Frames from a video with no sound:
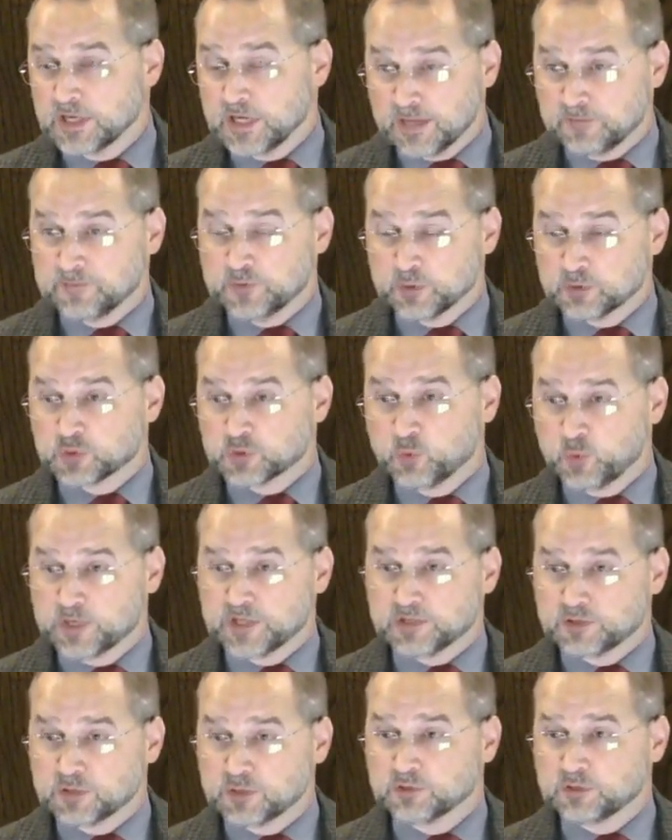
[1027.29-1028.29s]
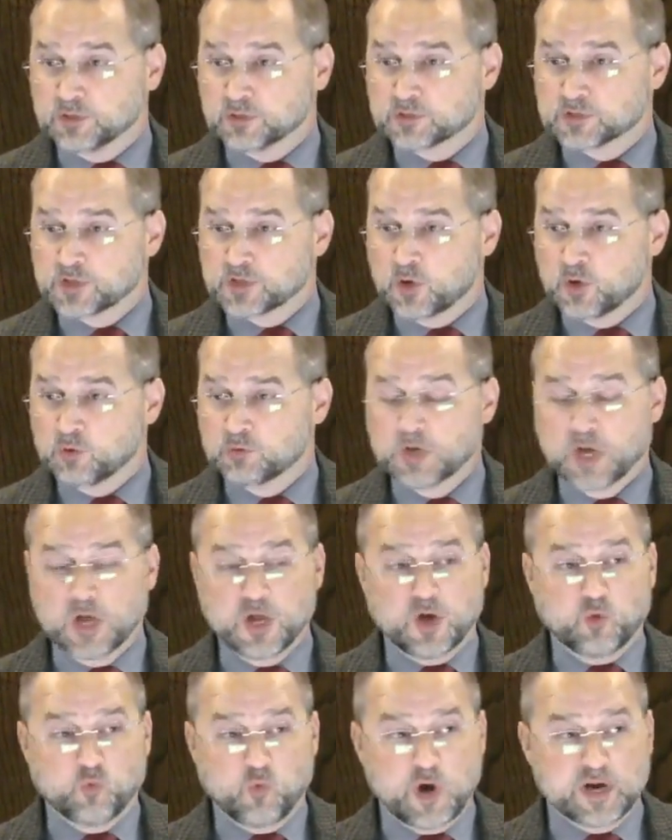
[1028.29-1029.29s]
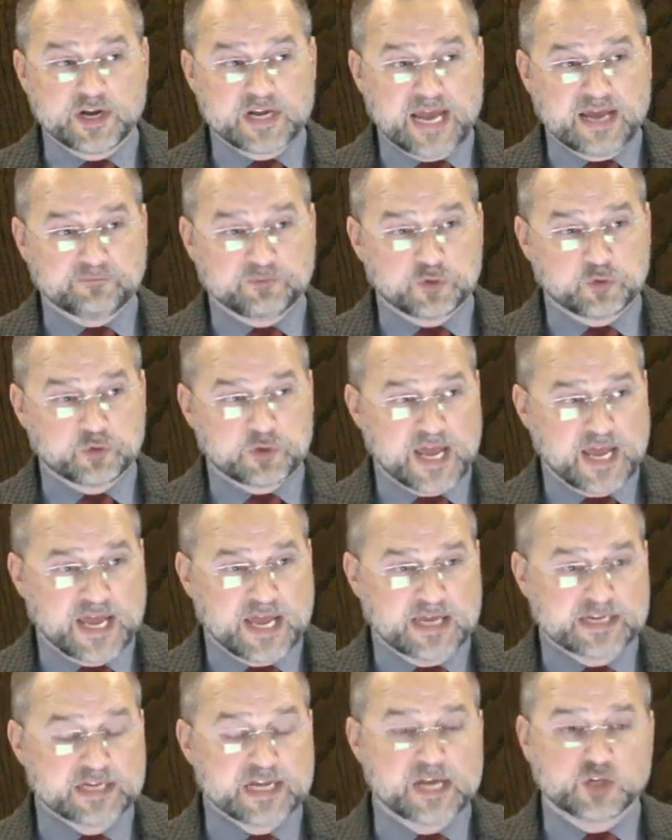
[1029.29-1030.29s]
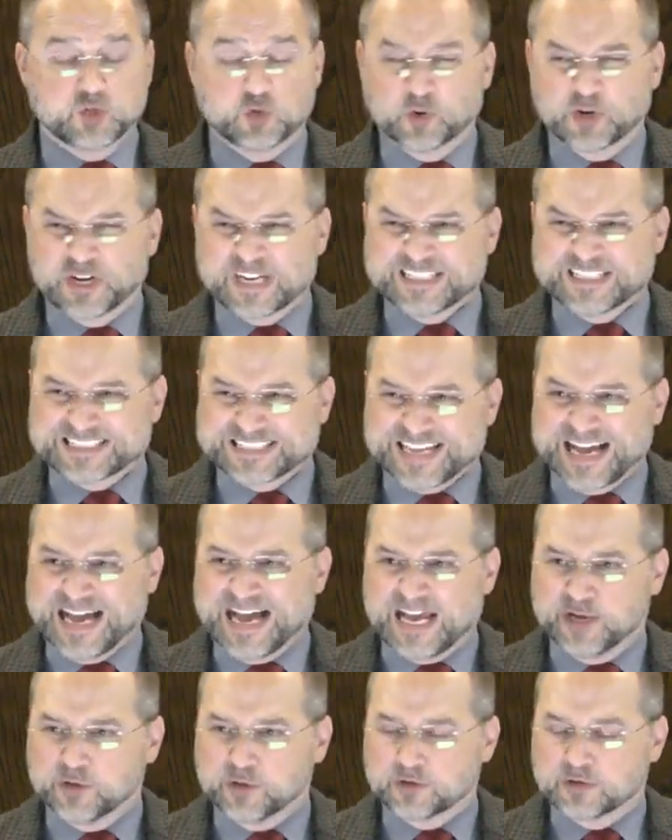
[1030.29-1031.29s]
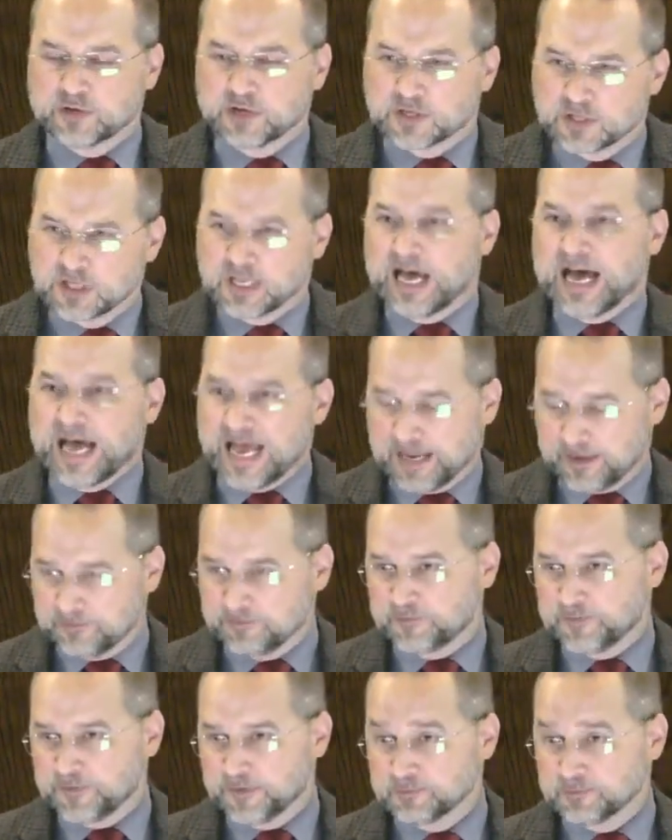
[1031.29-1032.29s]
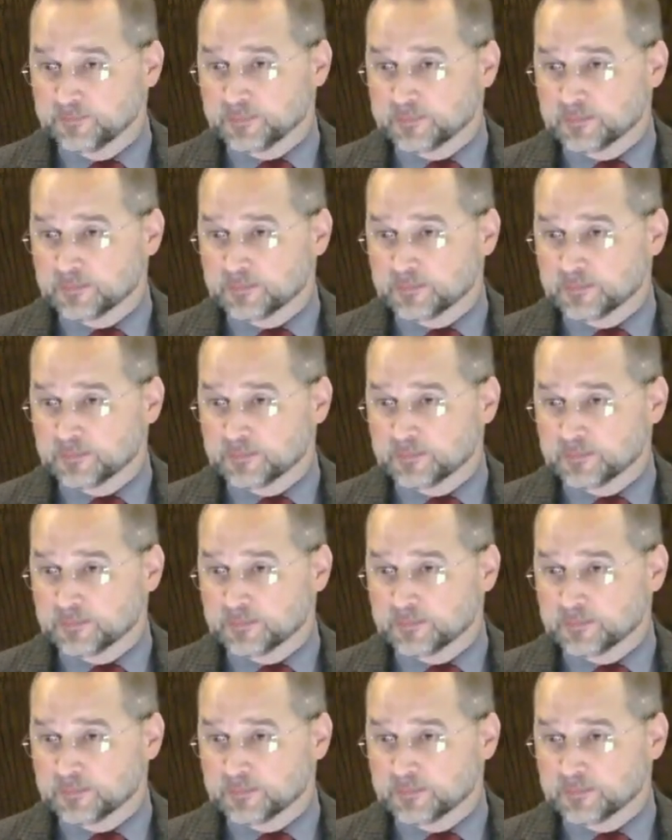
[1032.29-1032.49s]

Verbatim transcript: If you're 22 years old, what have you had your entire life